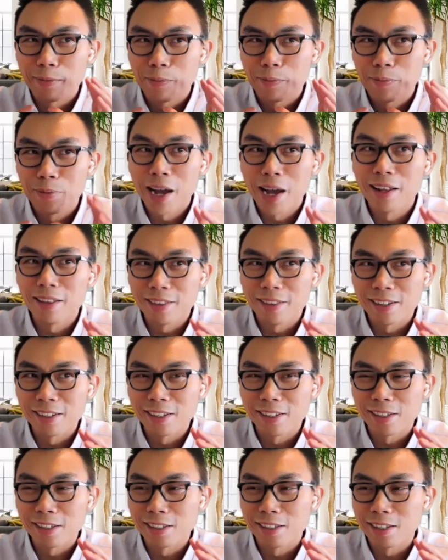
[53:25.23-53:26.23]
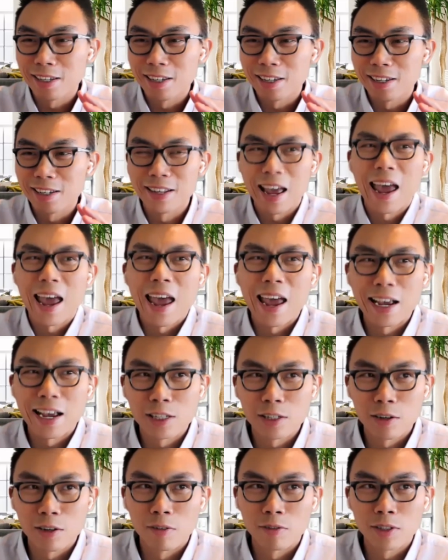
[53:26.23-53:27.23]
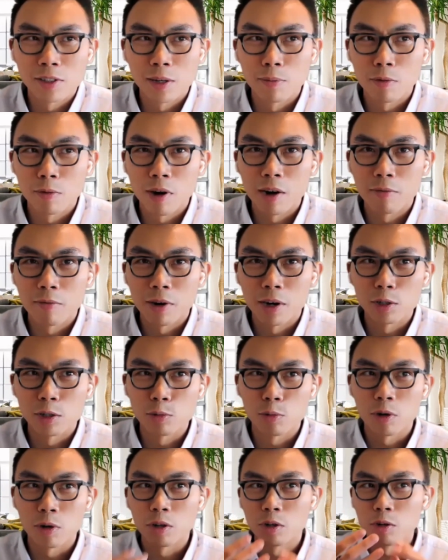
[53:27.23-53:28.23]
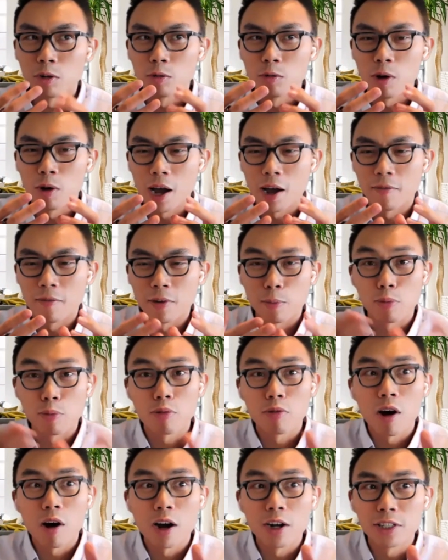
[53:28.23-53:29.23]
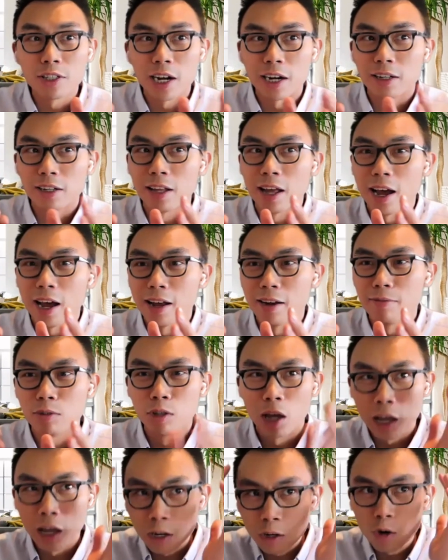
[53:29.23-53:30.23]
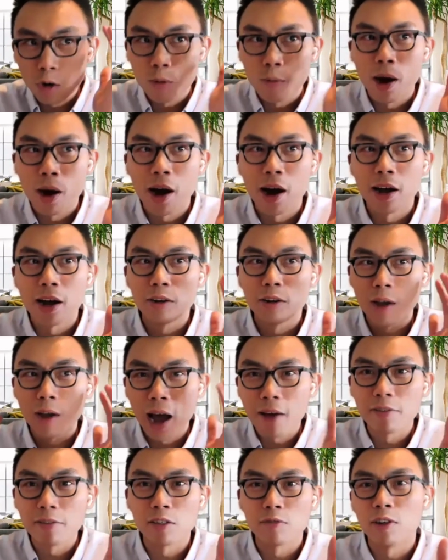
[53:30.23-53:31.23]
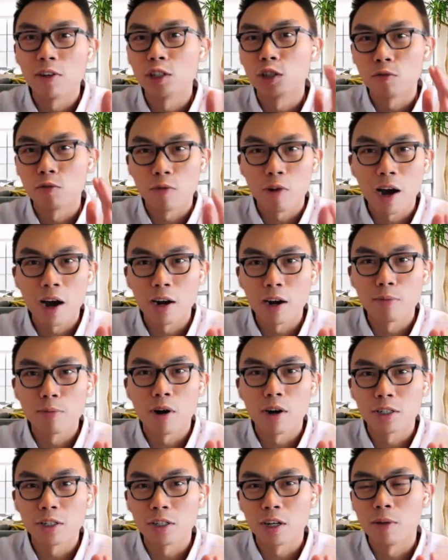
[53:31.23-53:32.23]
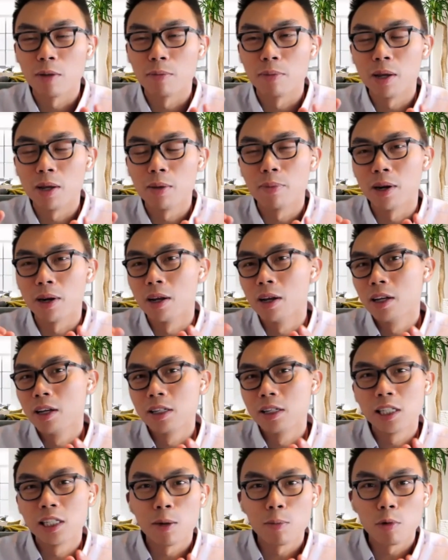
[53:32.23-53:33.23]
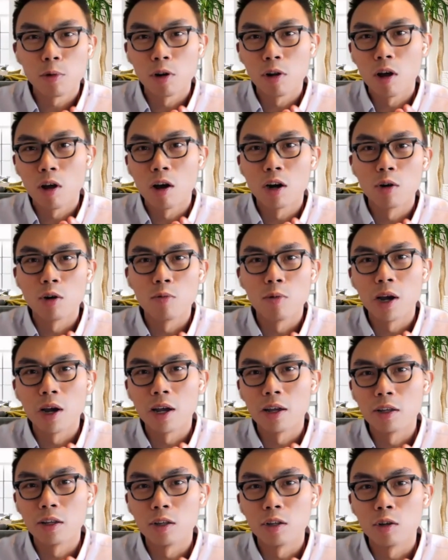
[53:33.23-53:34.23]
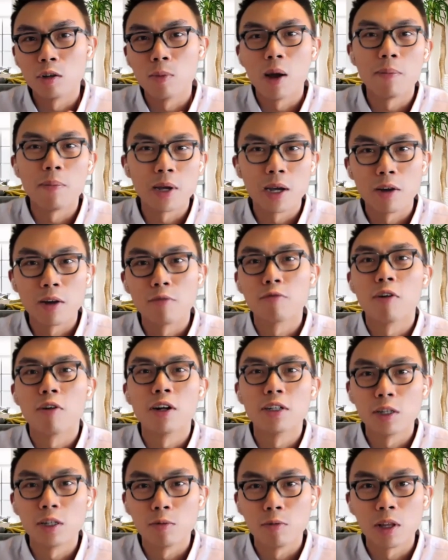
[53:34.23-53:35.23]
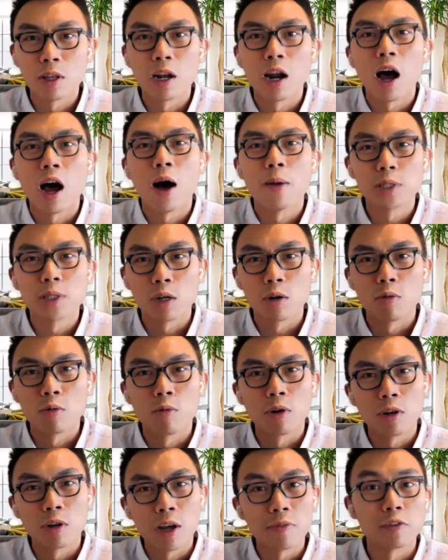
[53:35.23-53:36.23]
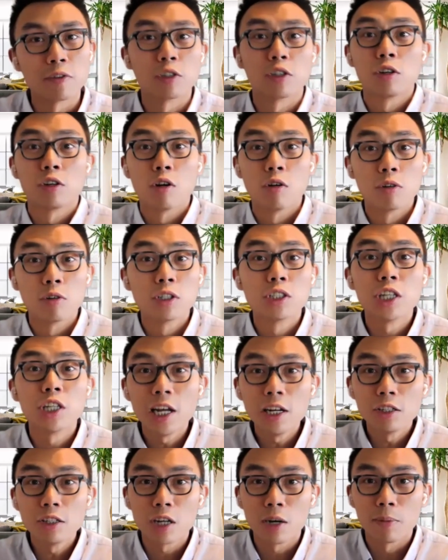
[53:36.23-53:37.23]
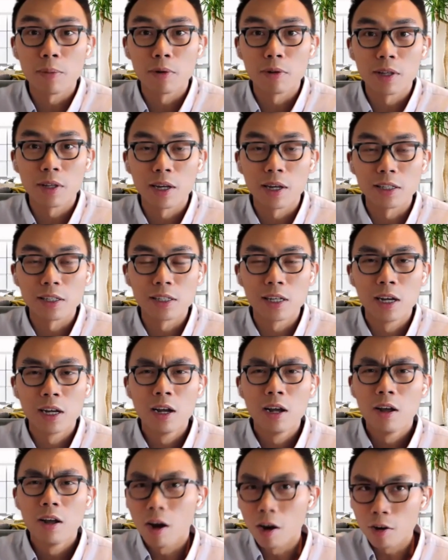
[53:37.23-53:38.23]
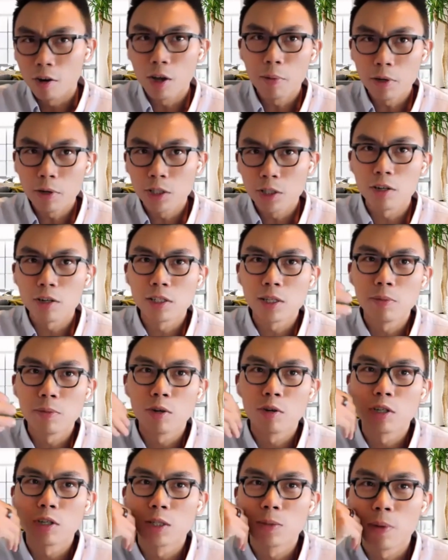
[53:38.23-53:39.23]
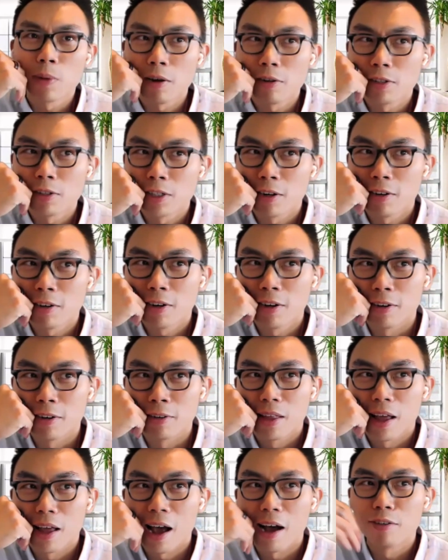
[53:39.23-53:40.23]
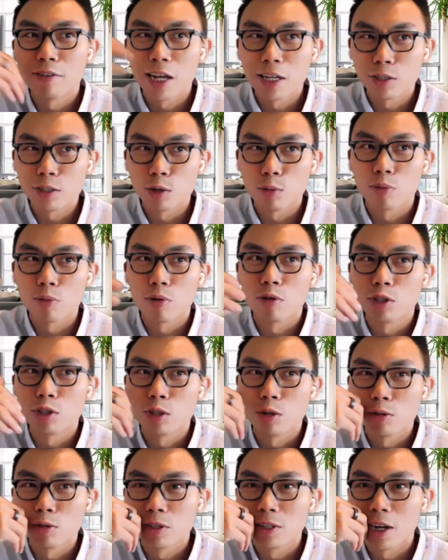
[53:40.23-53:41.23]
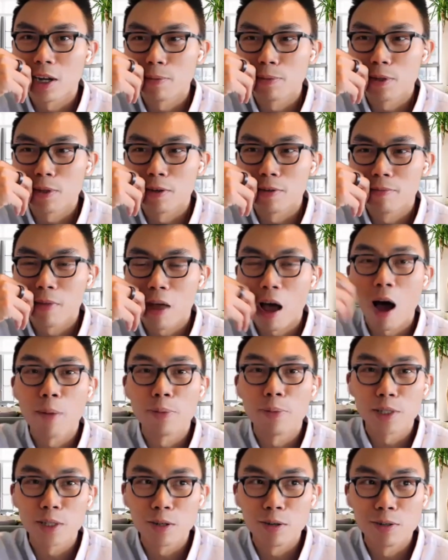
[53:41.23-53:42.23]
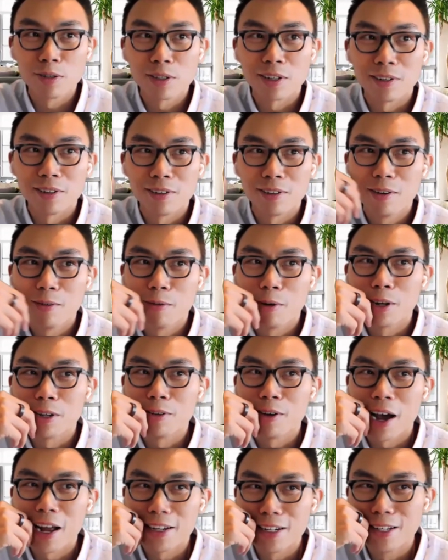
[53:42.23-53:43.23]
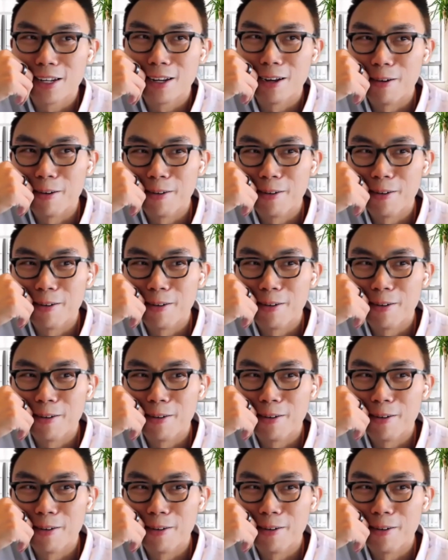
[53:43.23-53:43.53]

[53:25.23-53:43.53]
bet this is the angst of some grant writers where you have a project that in your mind, you have this vision for how the project's going to be, but somewhere along the way, you might be confronted with an obstacle where you have to go and change a couple of things. Are you able to share some of your experience, Sherri, on how you had to approach those types of obstacles and what you had to do?